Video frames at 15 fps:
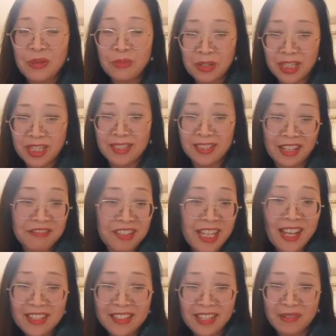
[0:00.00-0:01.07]
work
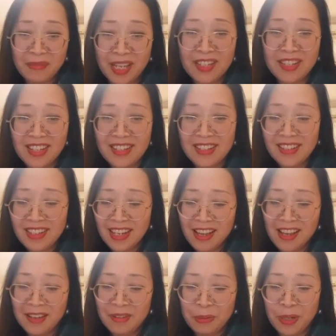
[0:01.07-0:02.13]
safely, as I mentioned.
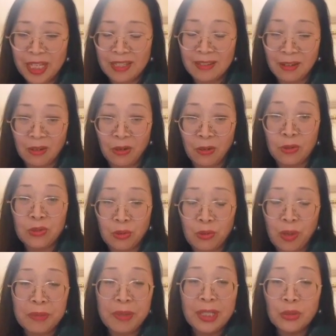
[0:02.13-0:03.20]
Yeah, with
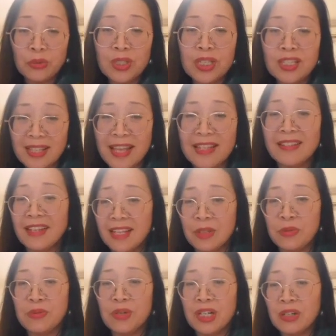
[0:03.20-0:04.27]
also, and we do the
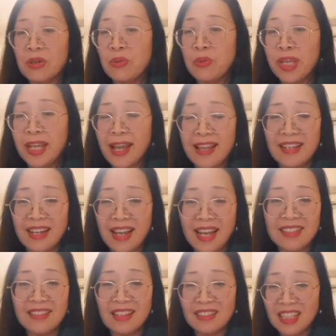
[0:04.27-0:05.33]
standardized work, we
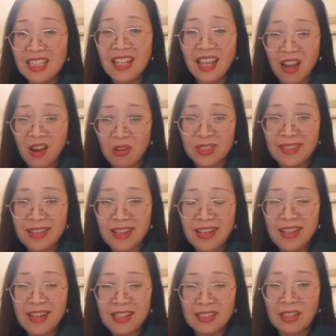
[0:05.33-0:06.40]
analyze the details.
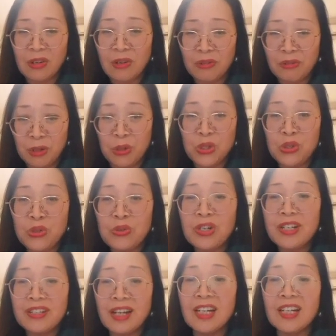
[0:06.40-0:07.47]
So for
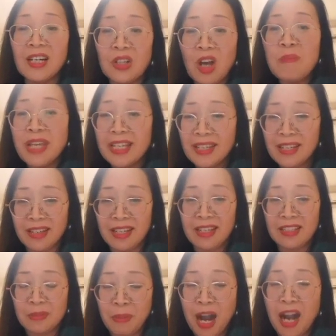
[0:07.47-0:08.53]
sure, ergonomic
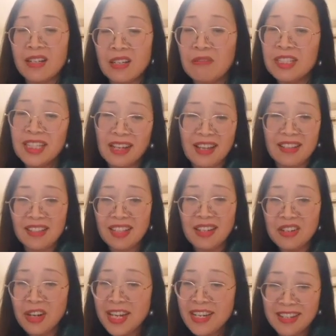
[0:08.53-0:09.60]
is a part of the
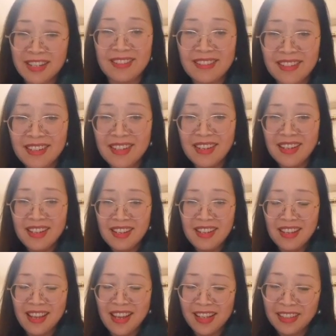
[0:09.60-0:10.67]
consideration.
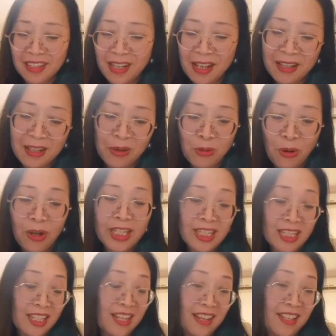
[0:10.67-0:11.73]
Yeah, and the
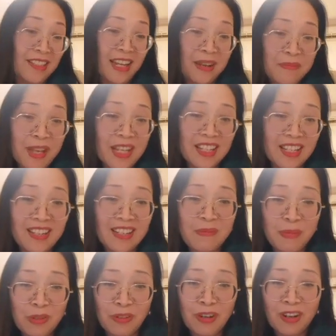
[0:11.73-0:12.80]
quality, as I mentioned
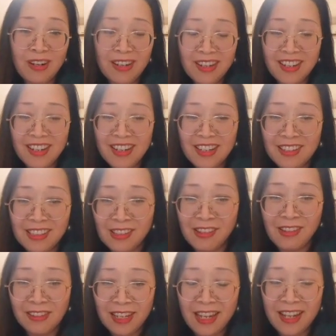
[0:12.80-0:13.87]
before.
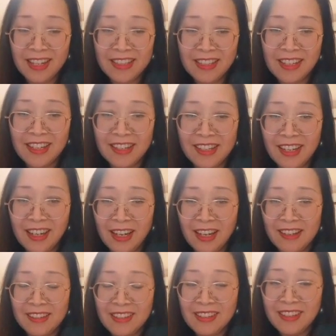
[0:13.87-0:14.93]
So and
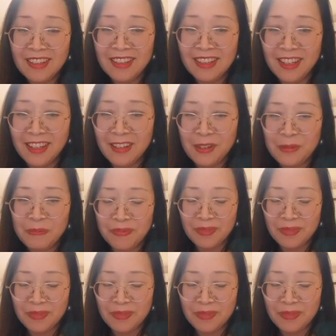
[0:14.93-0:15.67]
uh, uh,